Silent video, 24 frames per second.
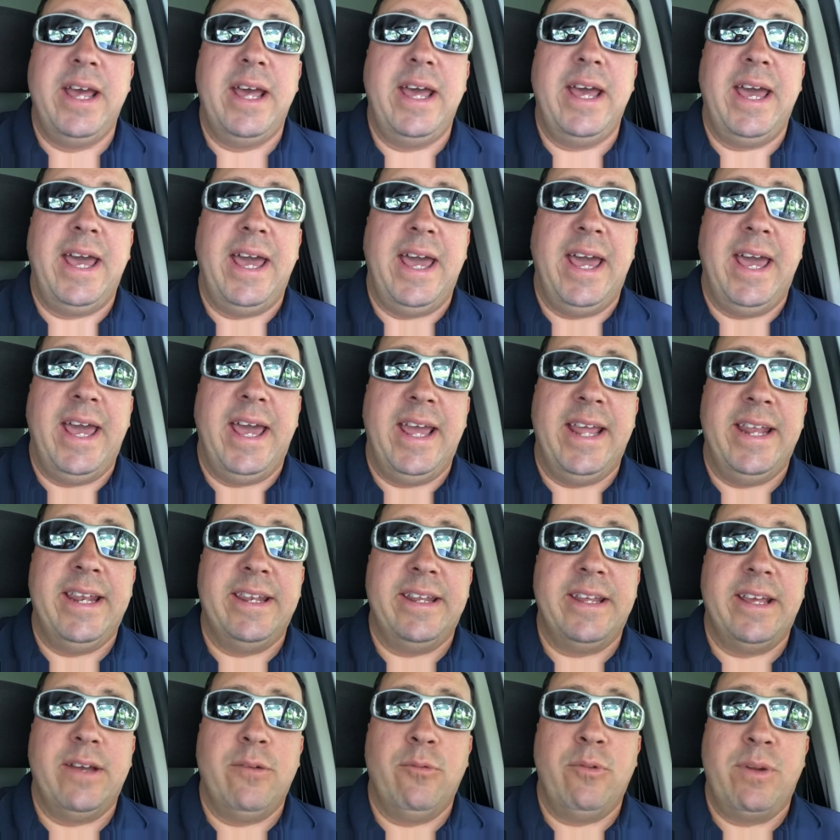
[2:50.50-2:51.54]
and
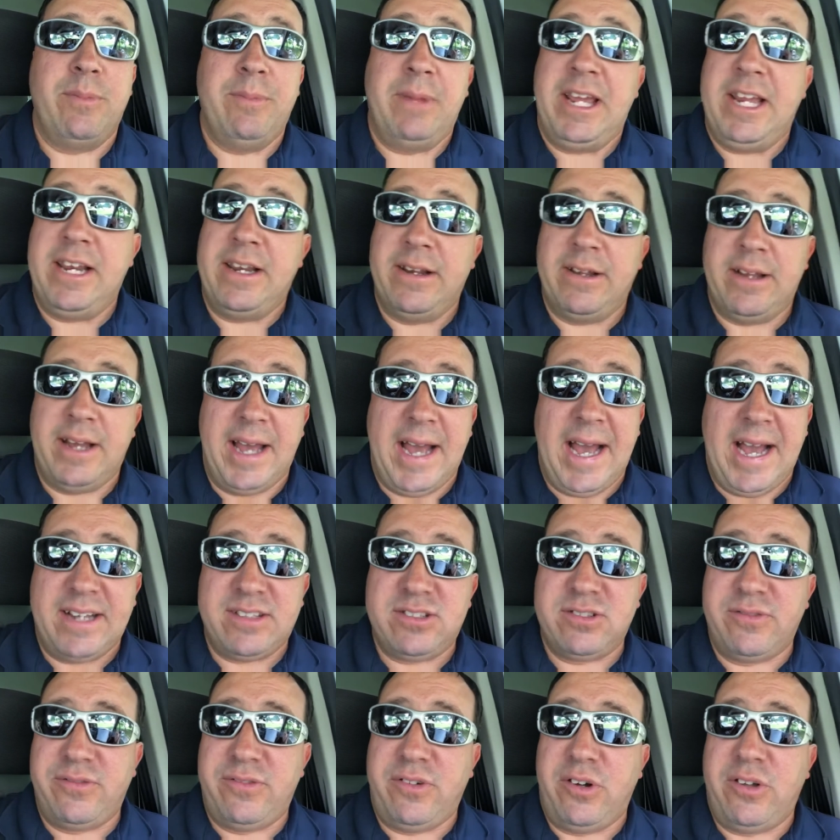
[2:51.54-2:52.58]
we meet
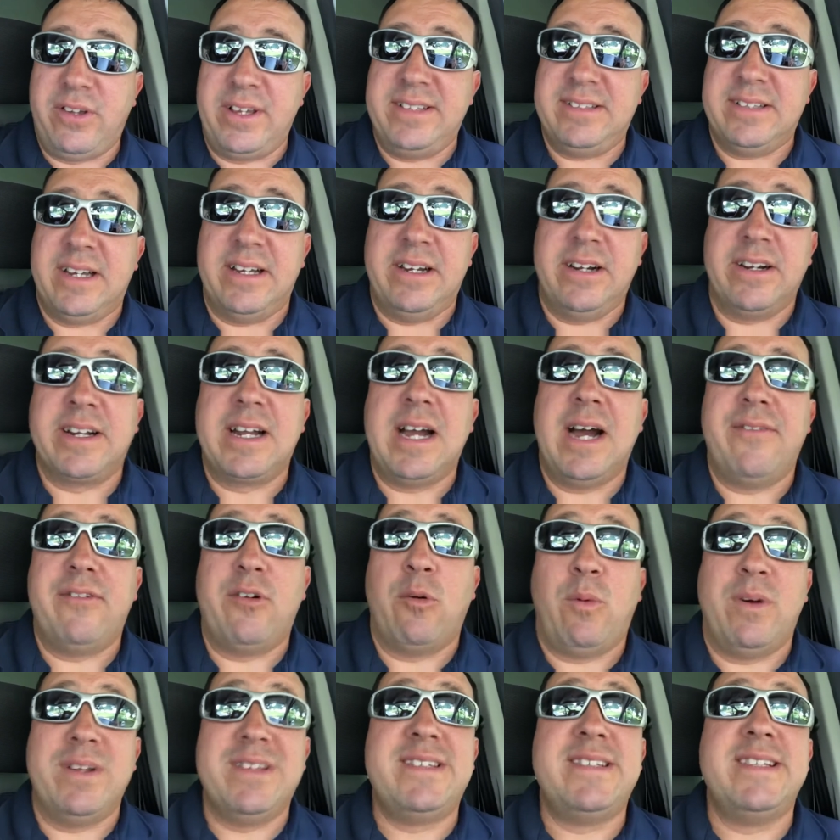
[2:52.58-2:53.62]
Axel Foley's undercover
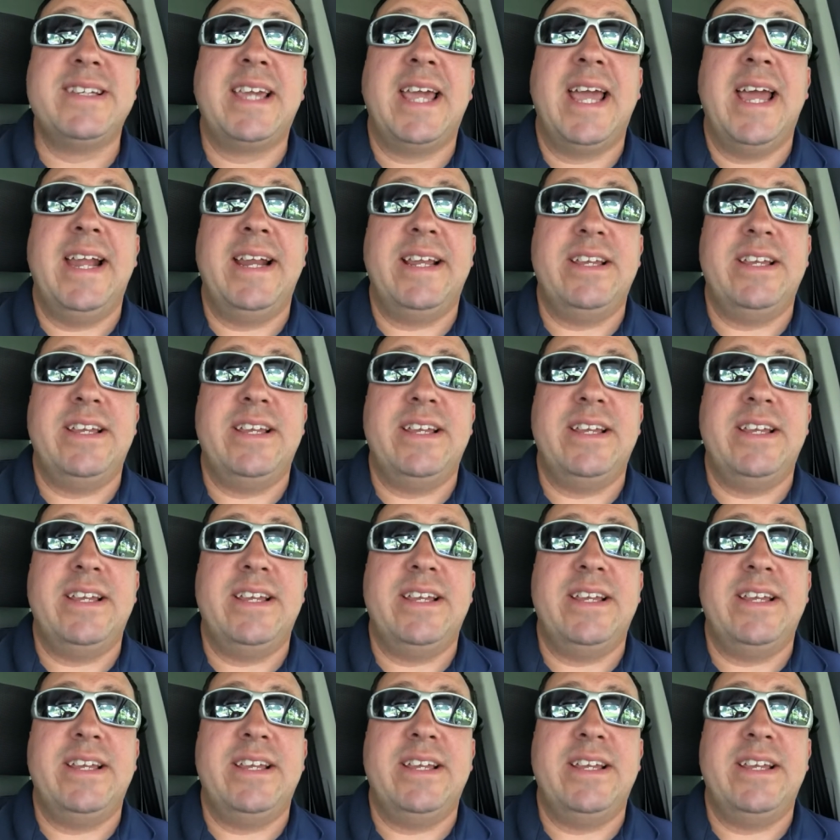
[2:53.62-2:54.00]
once again.